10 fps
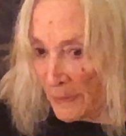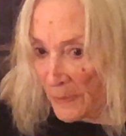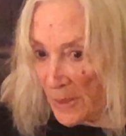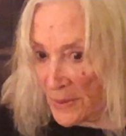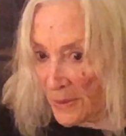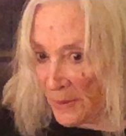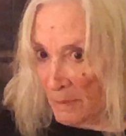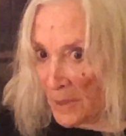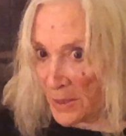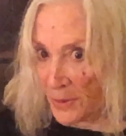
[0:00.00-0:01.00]
Is it in the
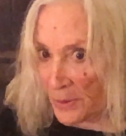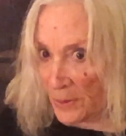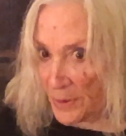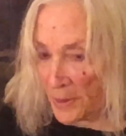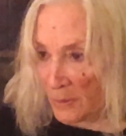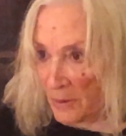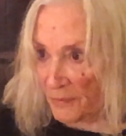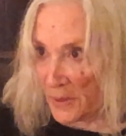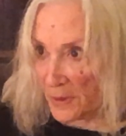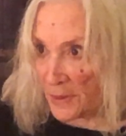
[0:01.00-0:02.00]
muscles that we
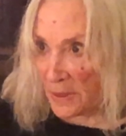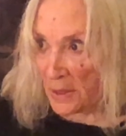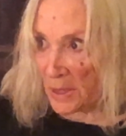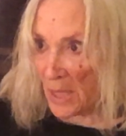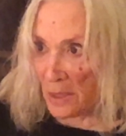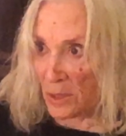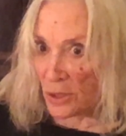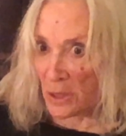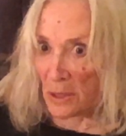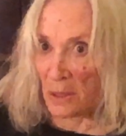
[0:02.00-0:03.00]
feel
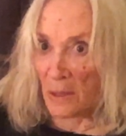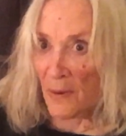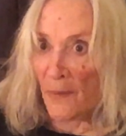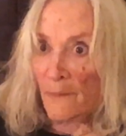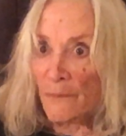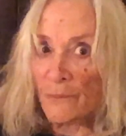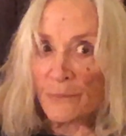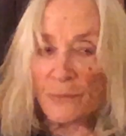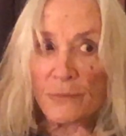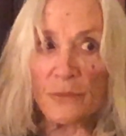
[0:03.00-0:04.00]
tension?
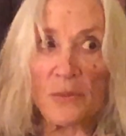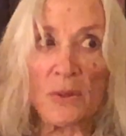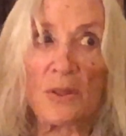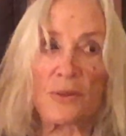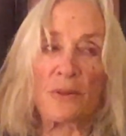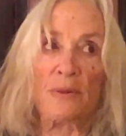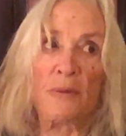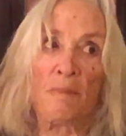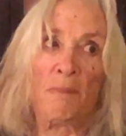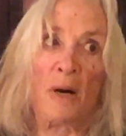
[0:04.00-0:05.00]
Is it in
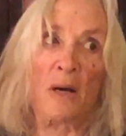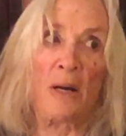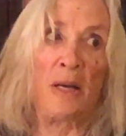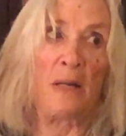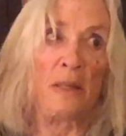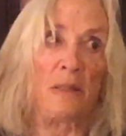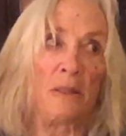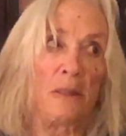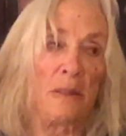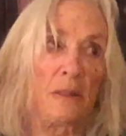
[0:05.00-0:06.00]
the
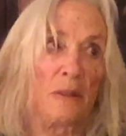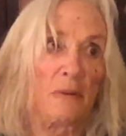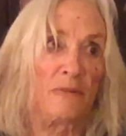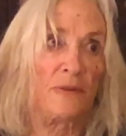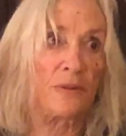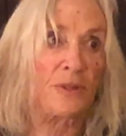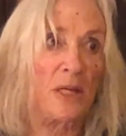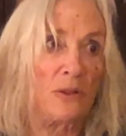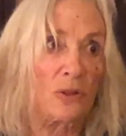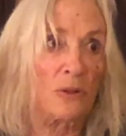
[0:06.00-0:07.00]
mind that we feel
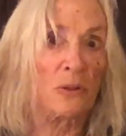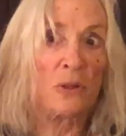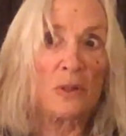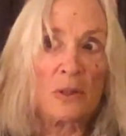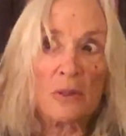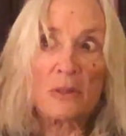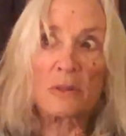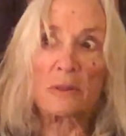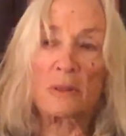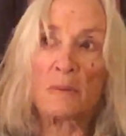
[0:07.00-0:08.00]
tension?
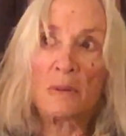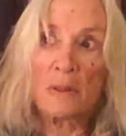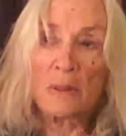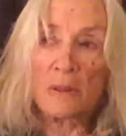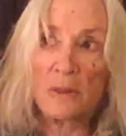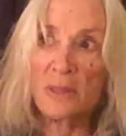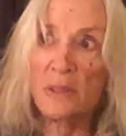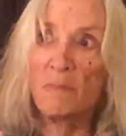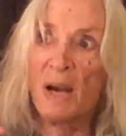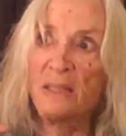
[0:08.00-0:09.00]
Does the
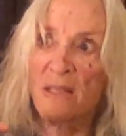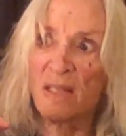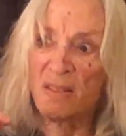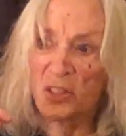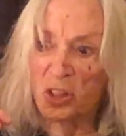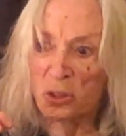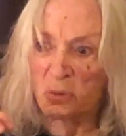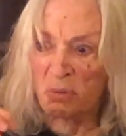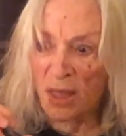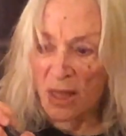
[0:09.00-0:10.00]
mind kind of
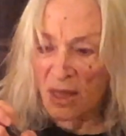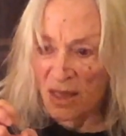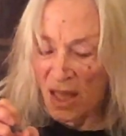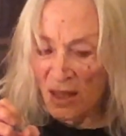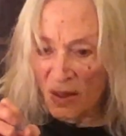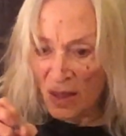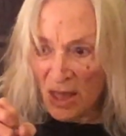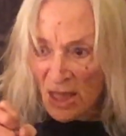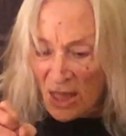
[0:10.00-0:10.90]
shrink and get all